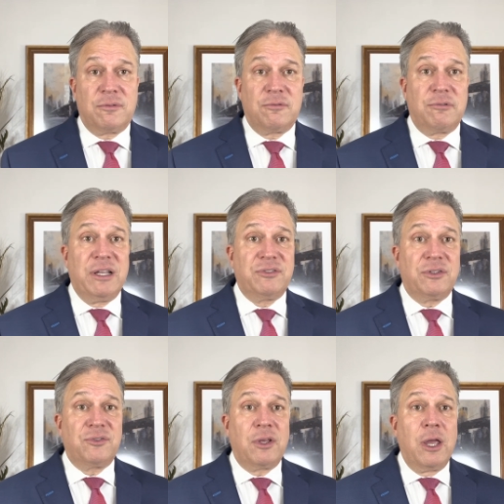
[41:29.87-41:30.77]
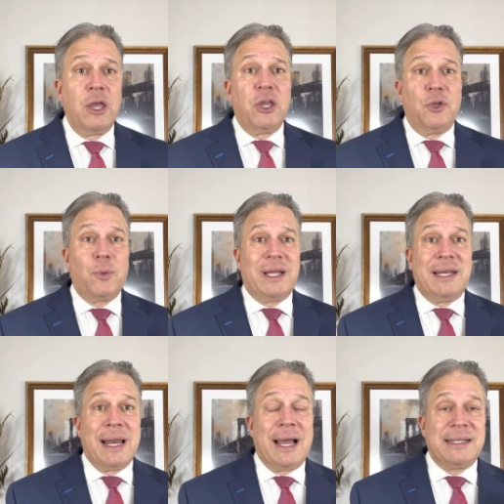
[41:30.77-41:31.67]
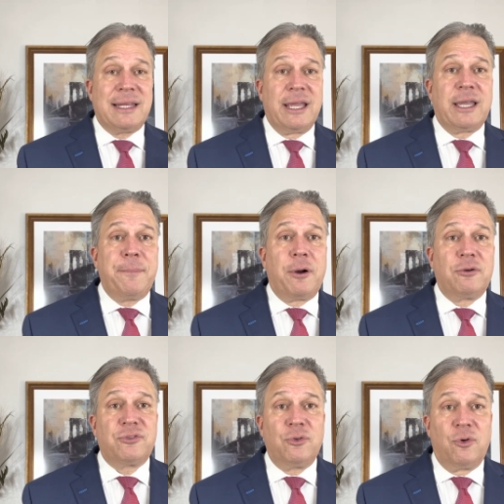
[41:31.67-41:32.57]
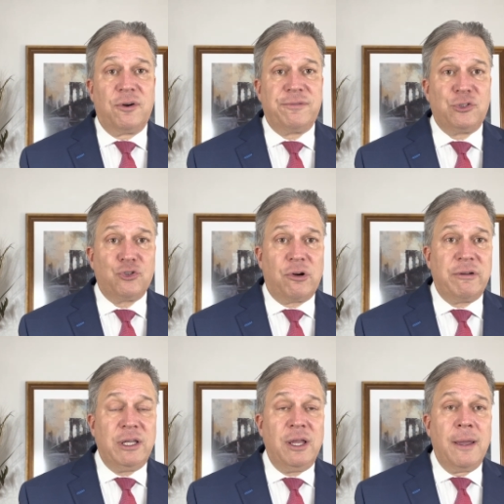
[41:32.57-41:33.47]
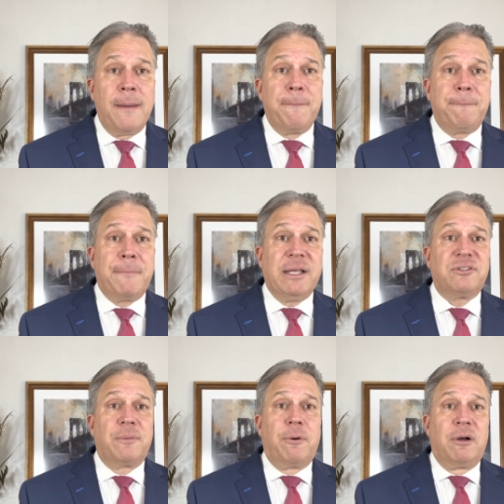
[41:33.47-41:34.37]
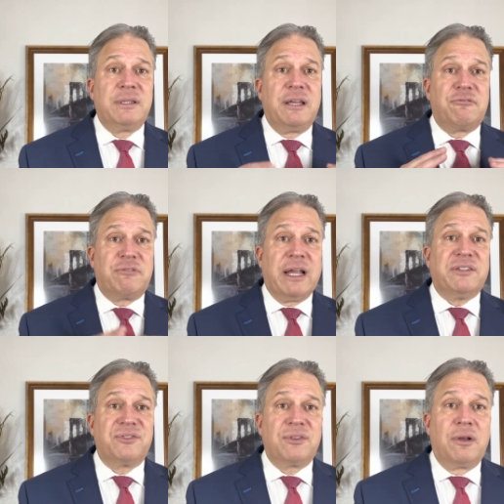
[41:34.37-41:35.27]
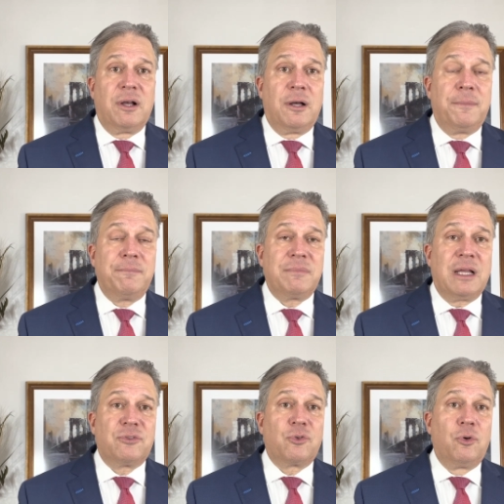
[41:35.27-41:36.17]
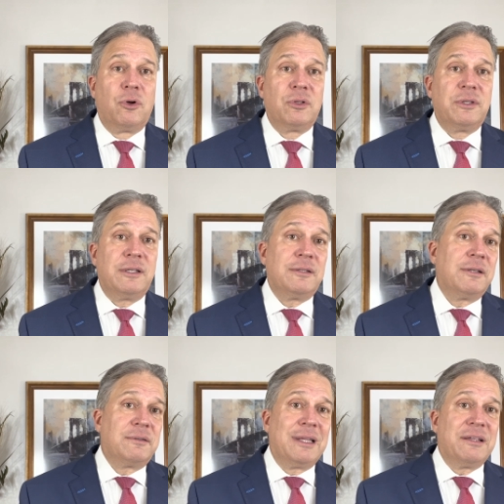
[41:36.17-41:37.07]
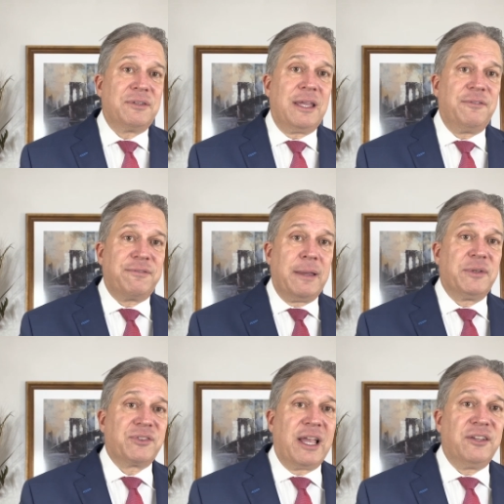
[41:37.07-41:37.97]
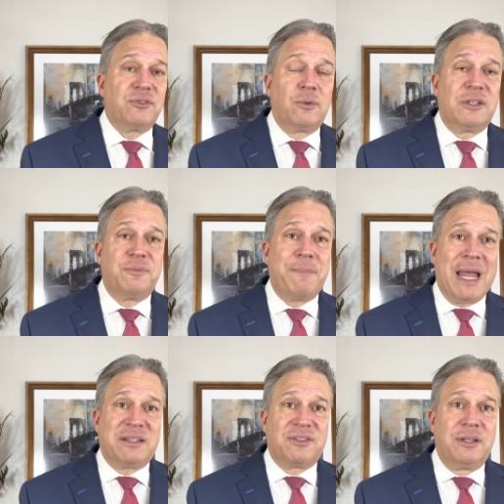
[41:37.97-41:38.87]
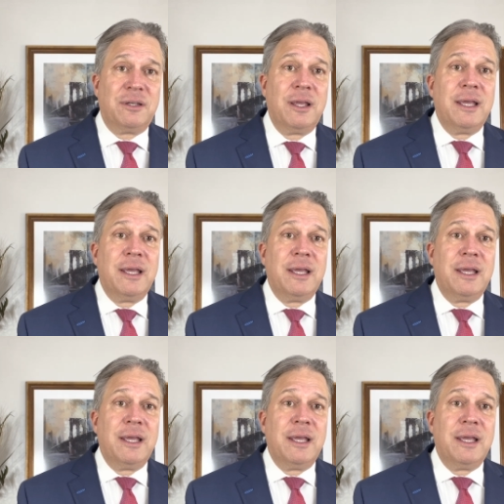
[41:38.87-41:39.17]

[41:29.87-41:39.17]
reasons. You cannot take a person off a jury based upon their race. That's called, there's a famous case known as Batson.